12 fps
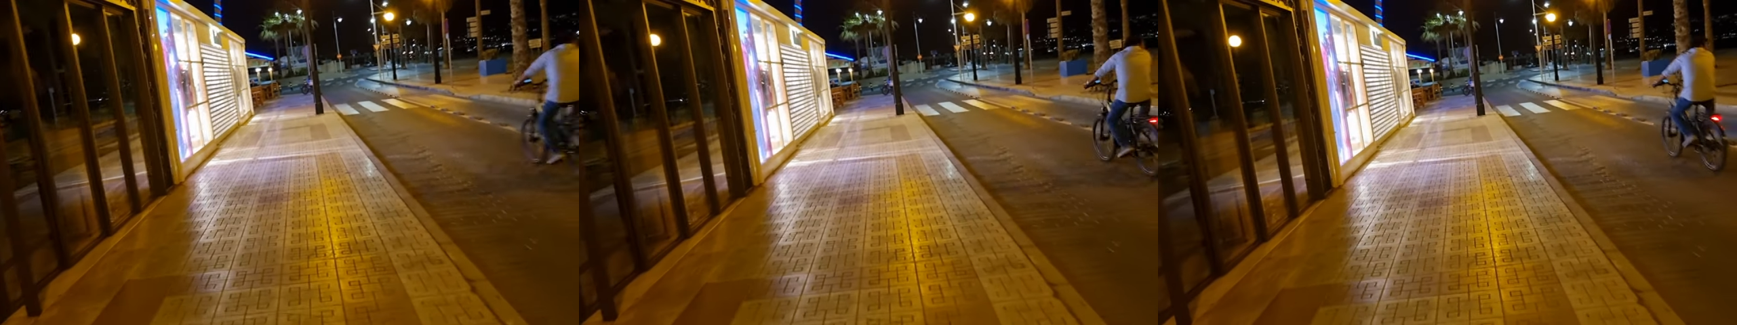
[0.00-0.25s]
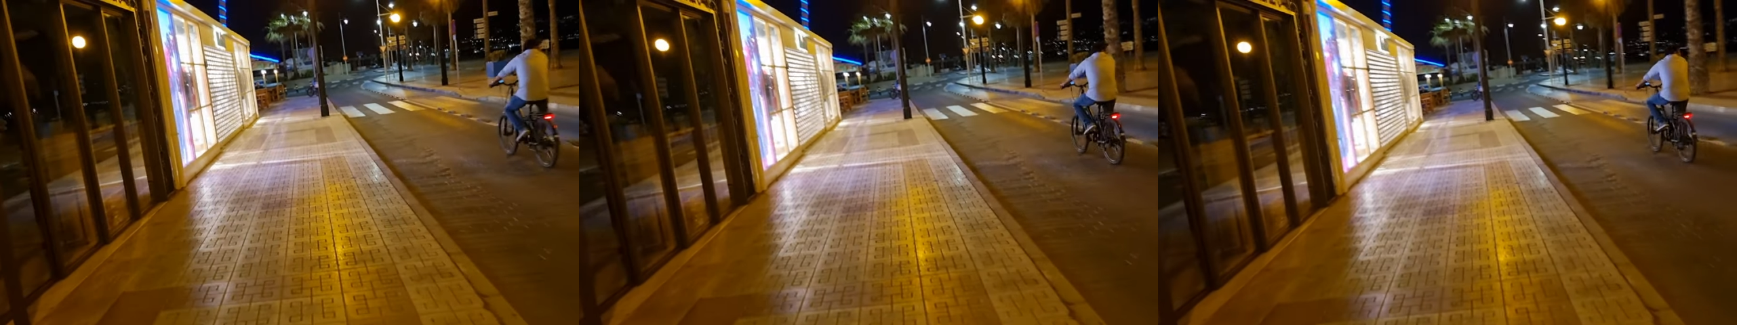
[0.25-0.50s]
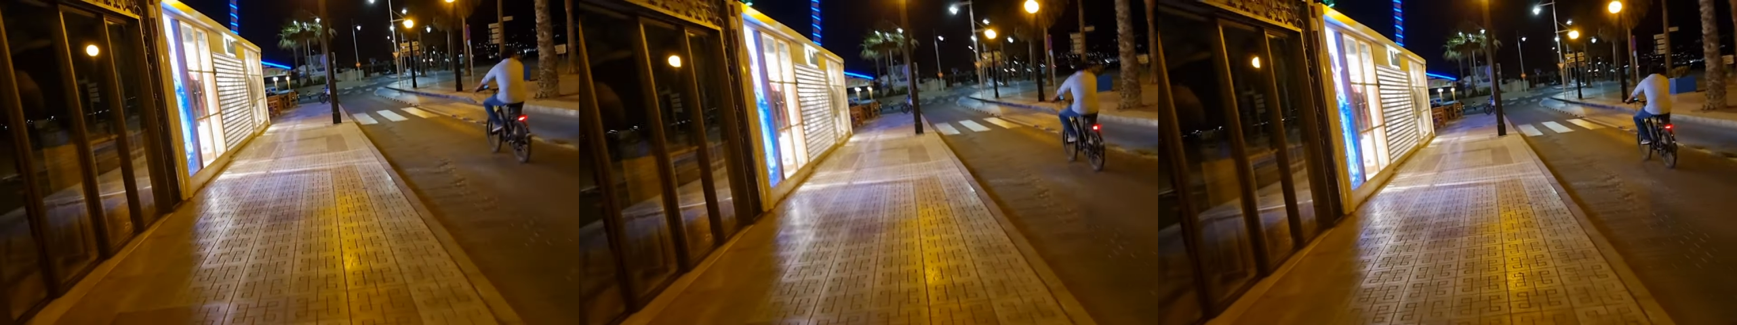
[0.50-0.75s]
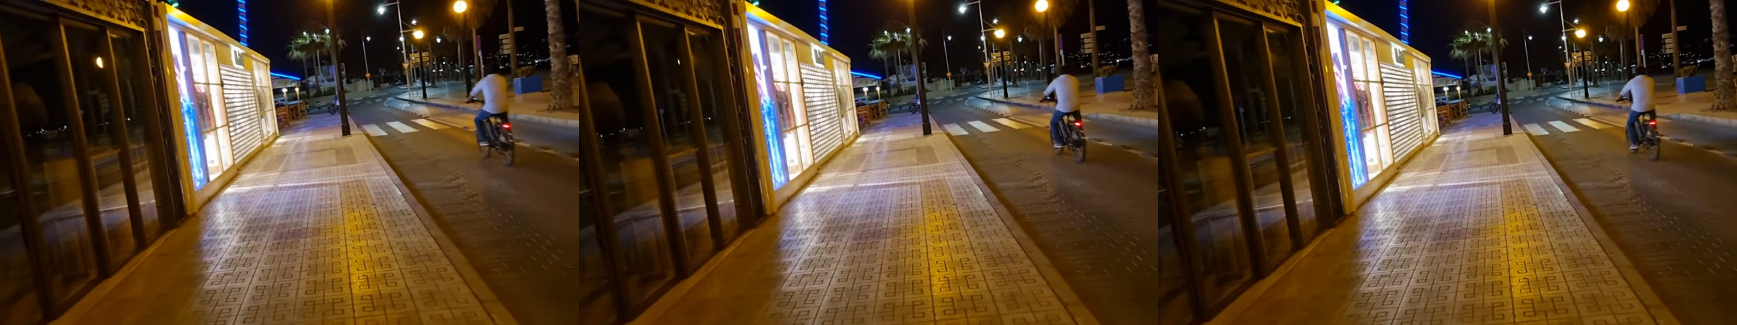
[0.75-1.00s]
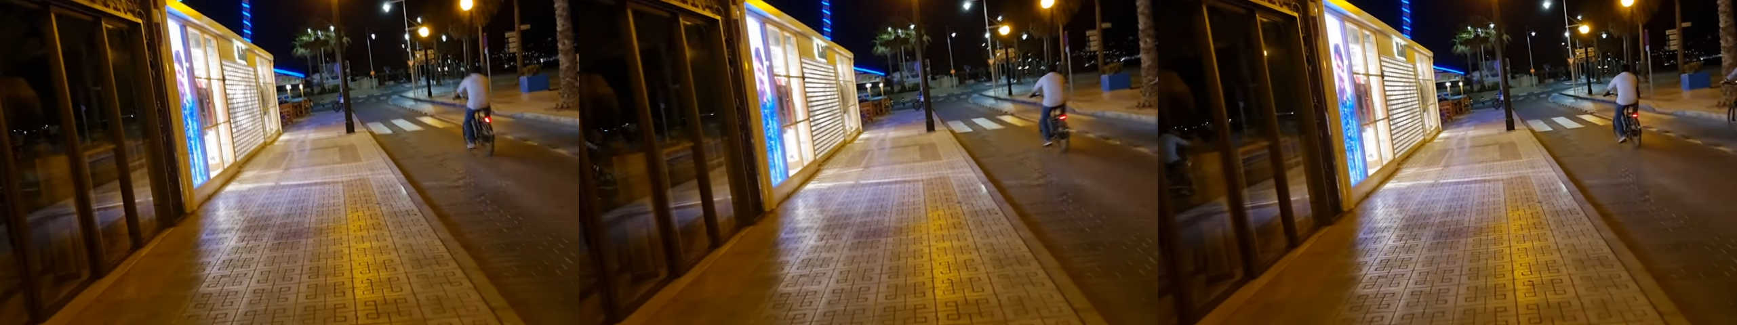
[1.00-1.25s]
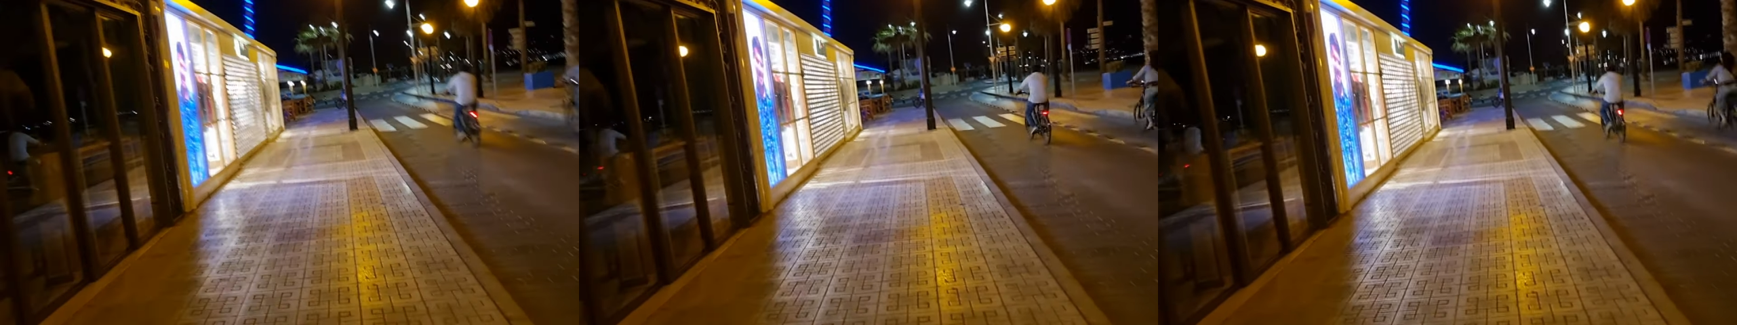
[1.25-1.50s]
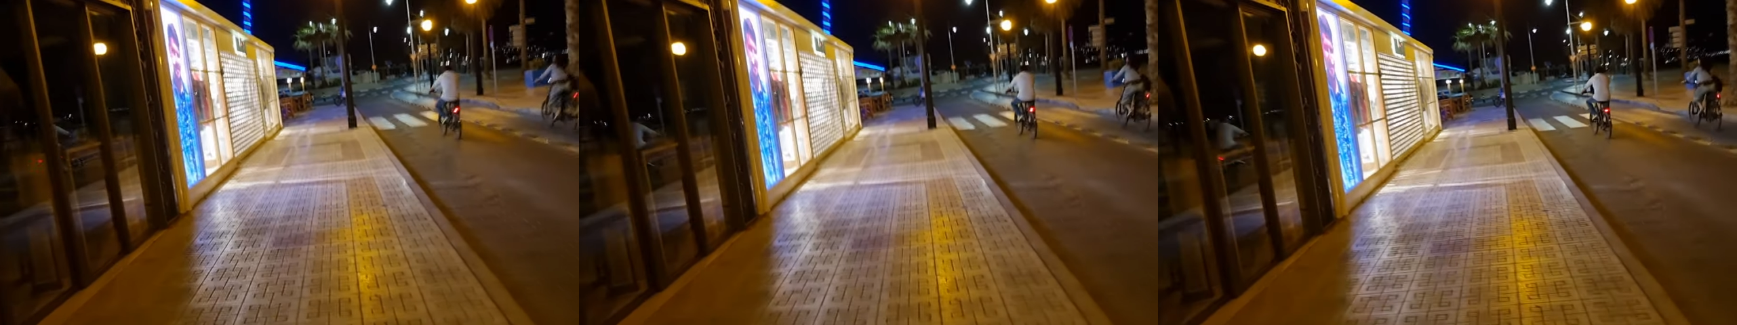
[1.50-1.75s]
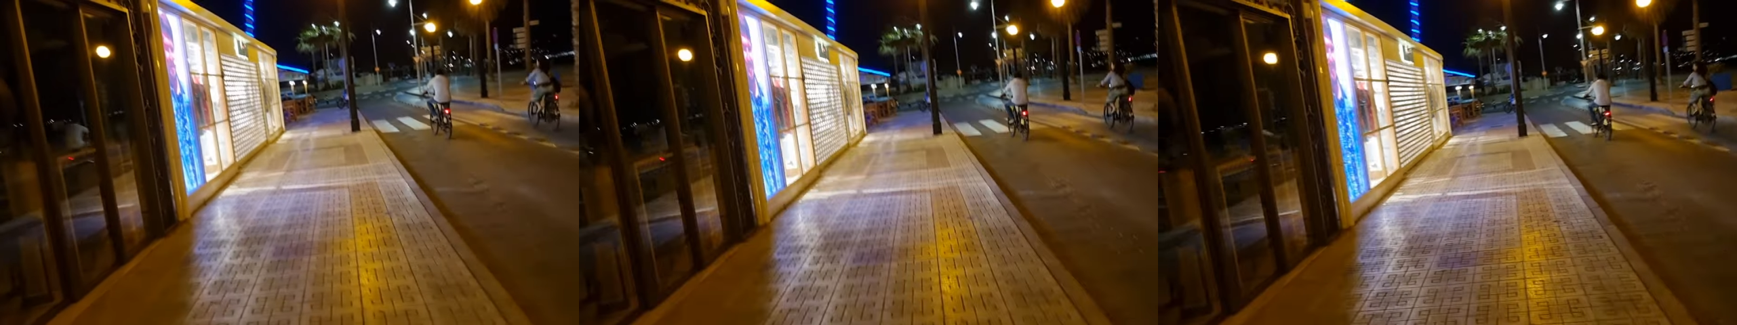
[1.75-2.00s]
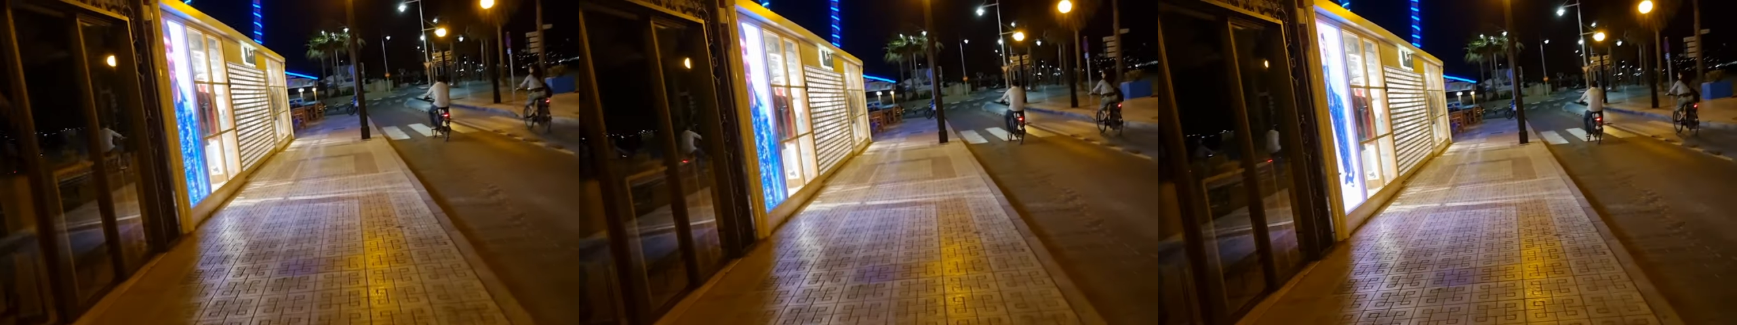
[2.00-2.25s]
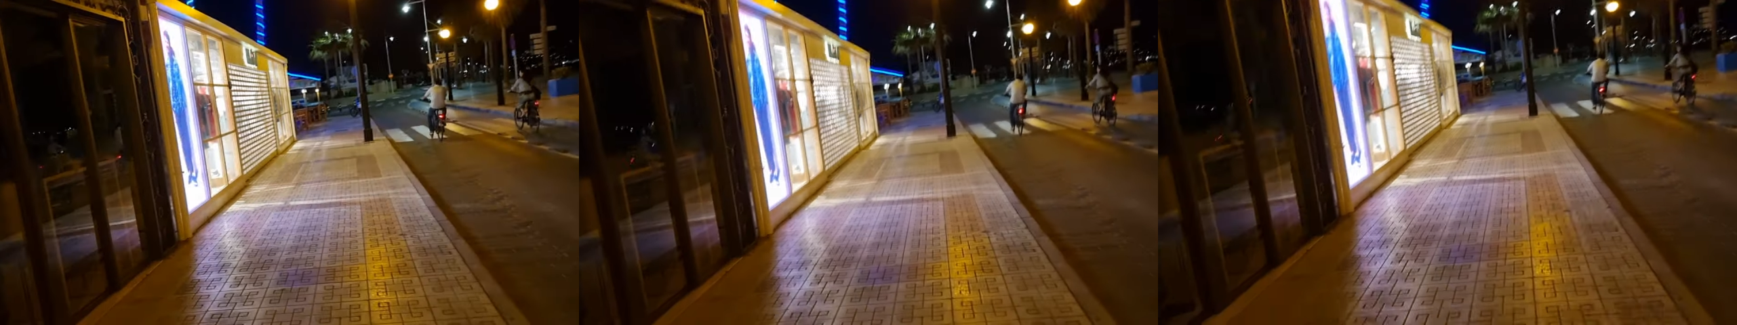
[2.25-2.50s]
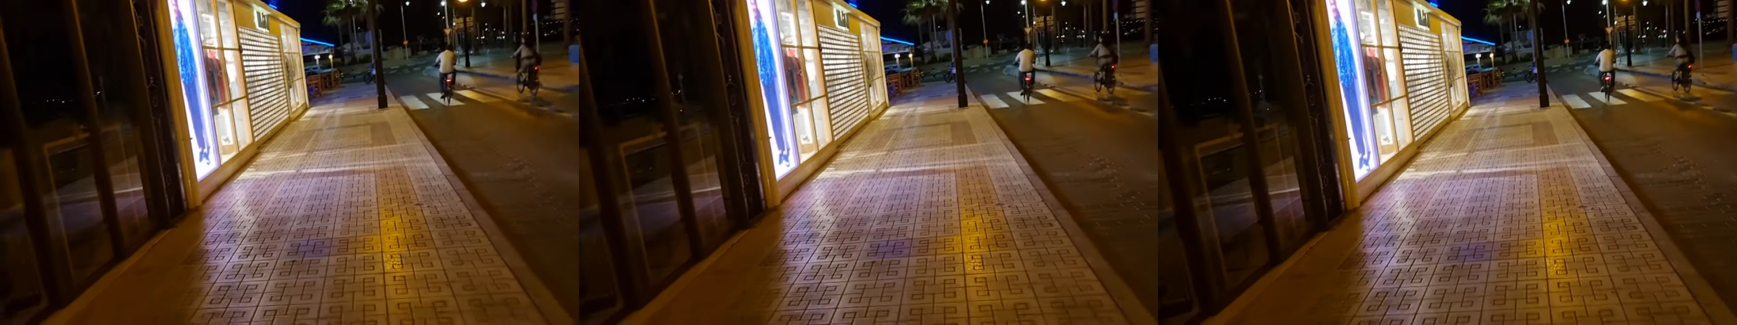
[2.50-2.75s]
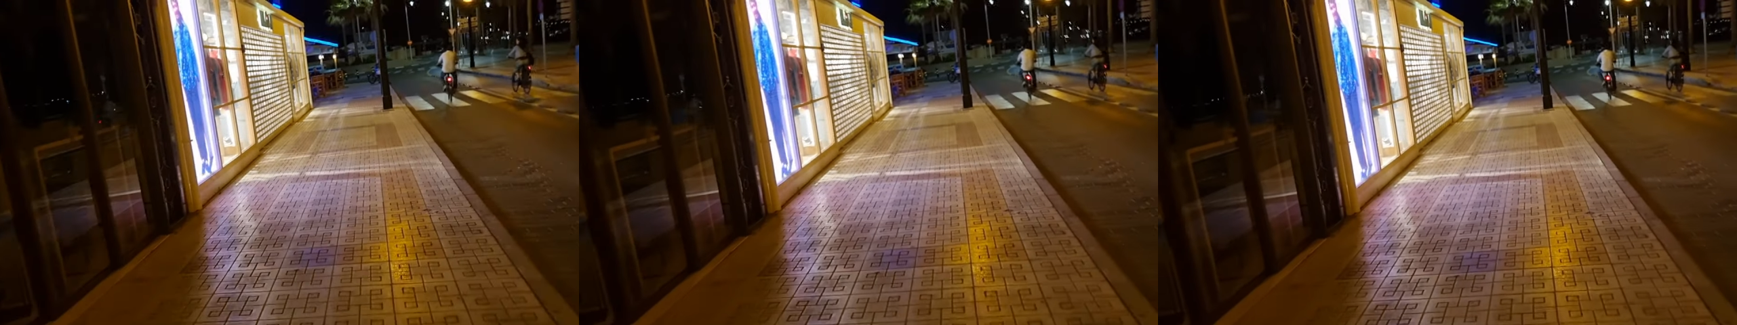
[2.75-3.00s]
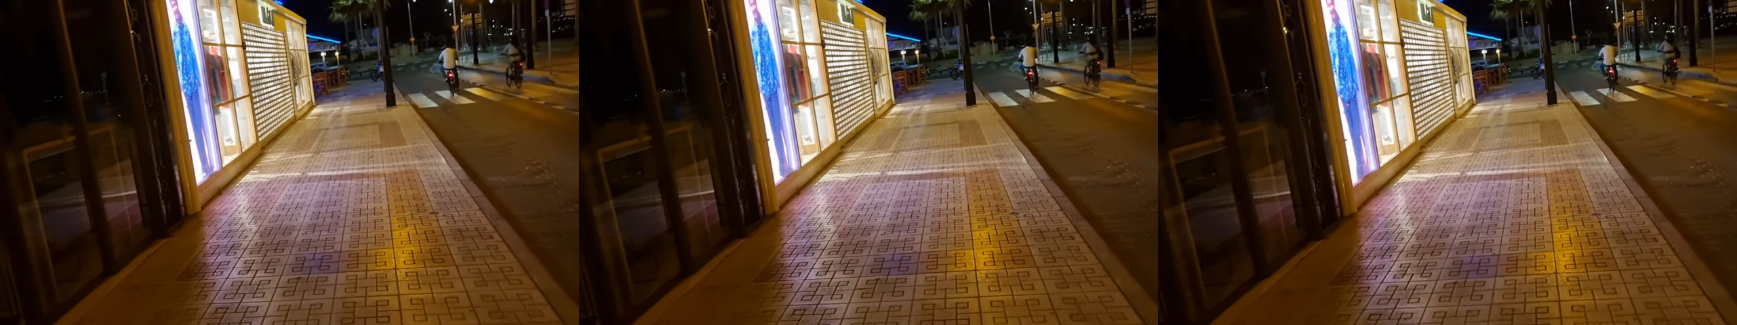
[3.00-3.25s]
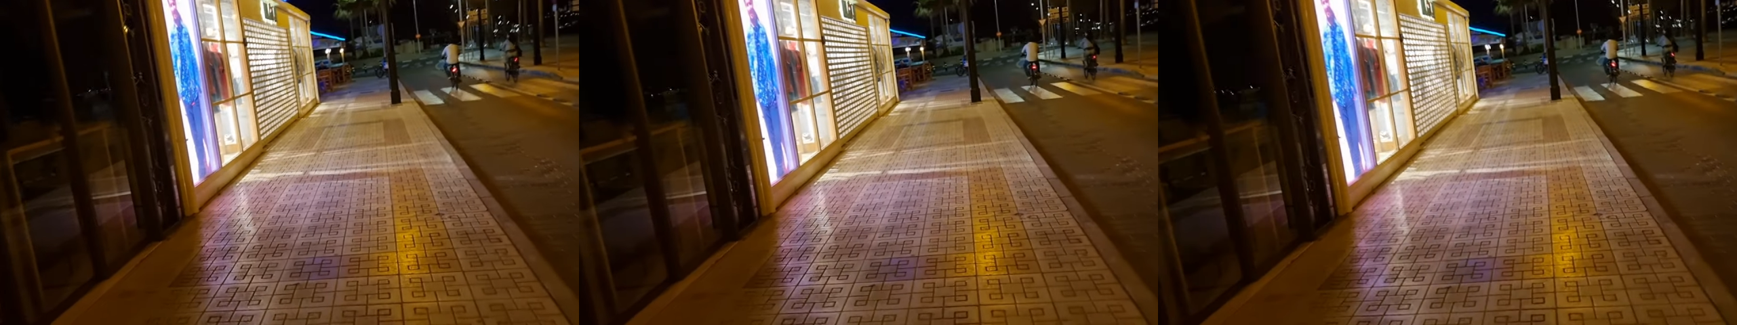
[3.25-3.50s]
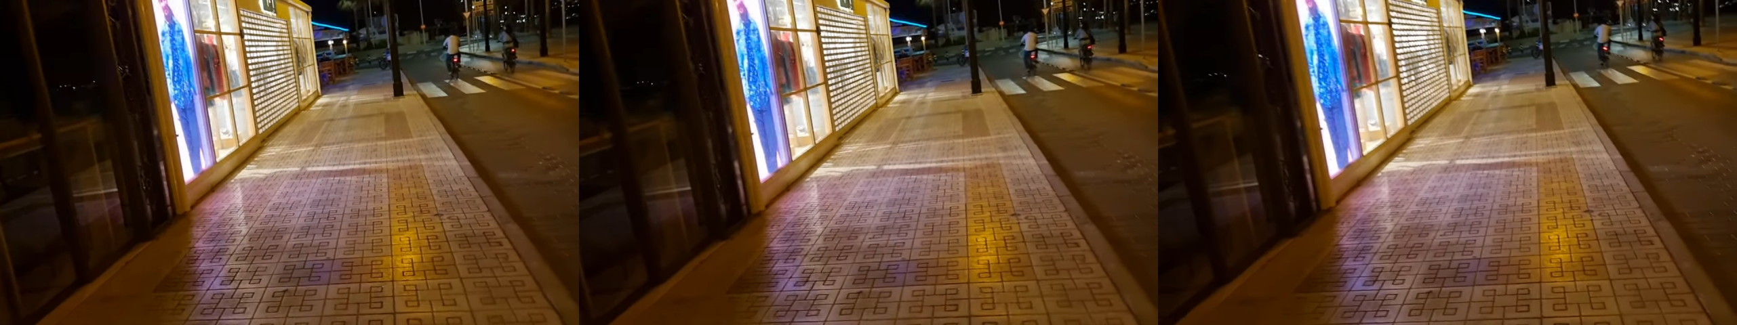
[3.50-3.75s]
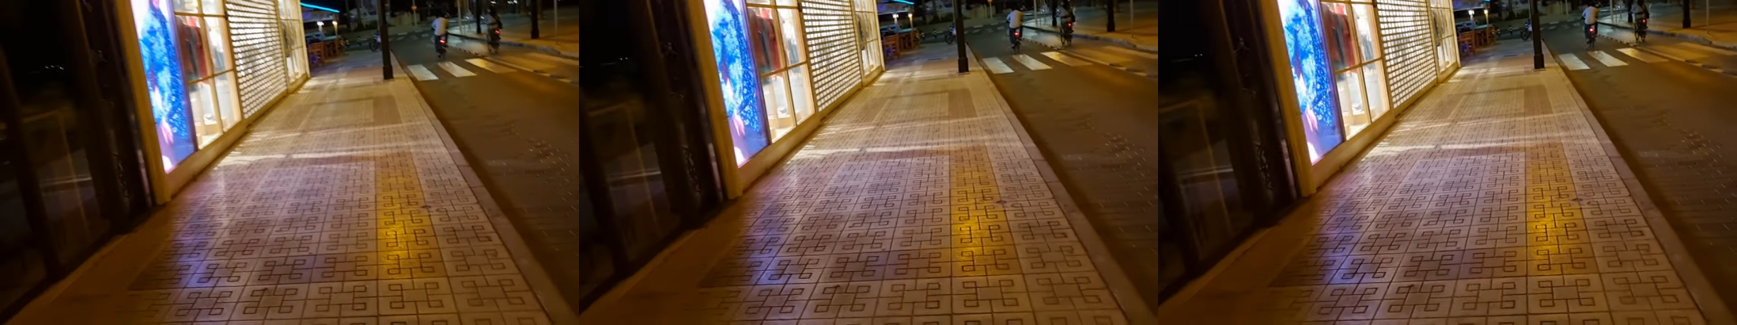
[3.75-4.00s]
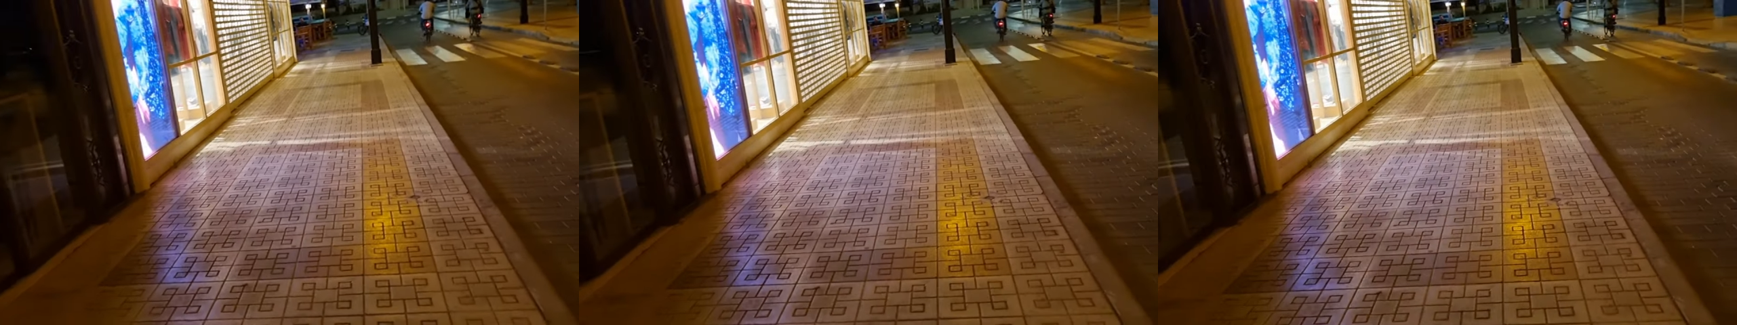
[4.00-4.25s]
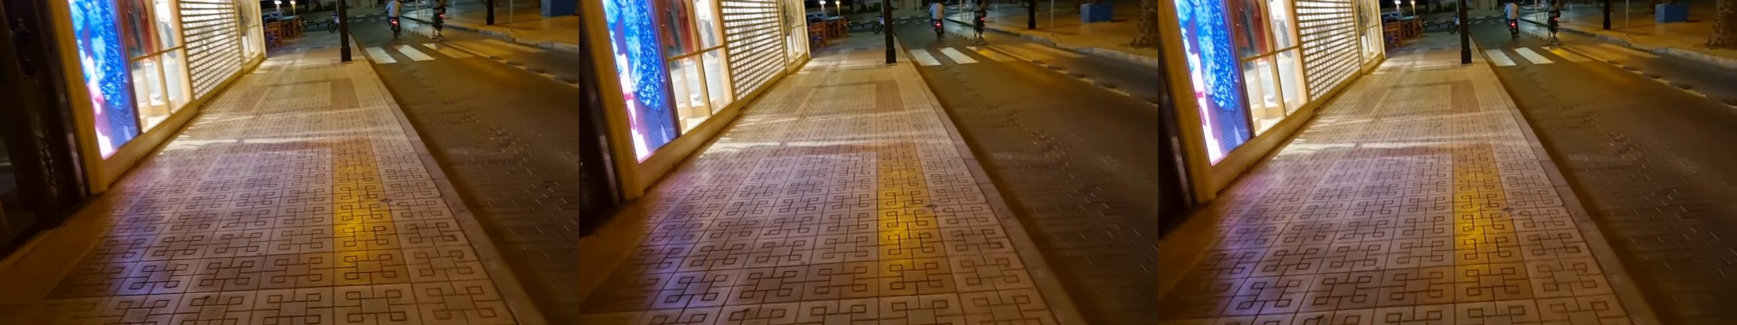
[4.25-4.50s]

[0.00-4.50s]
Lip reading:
[unreadable: no face in view]